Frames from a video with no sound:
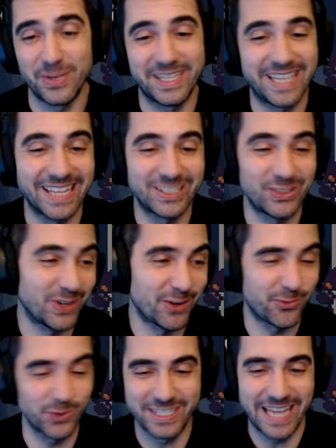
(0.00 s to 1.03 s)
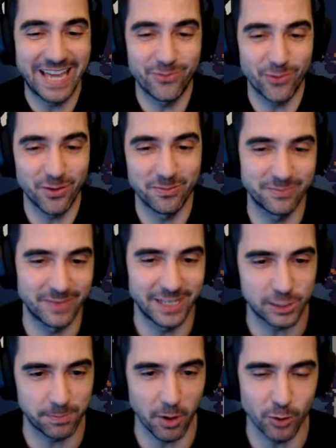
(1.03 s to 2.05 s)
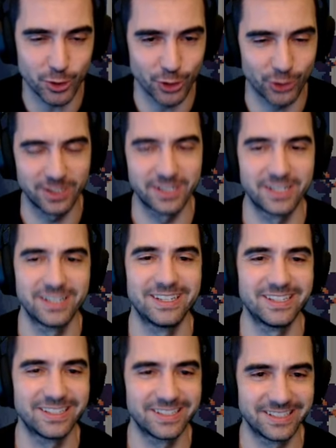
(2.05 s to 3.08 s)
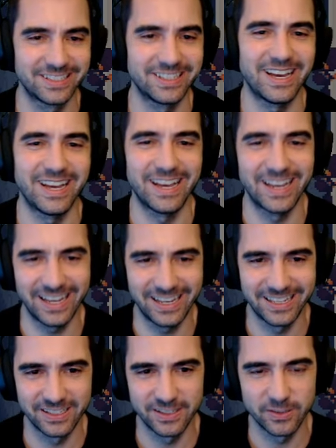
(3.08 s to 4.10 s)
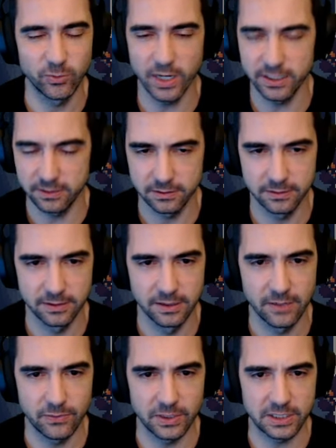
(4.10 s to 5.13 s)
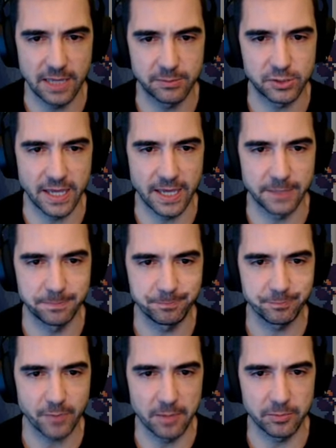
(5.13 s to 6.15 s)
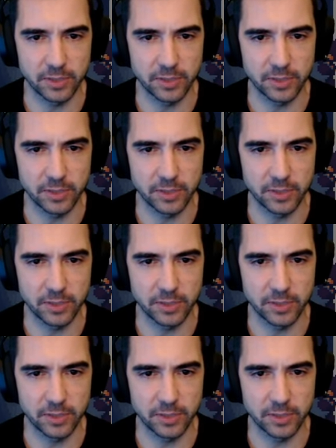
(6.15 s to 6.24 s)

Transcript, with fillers: we can't do it if we're dead from exposure. Haha. what? If it came to that, I'm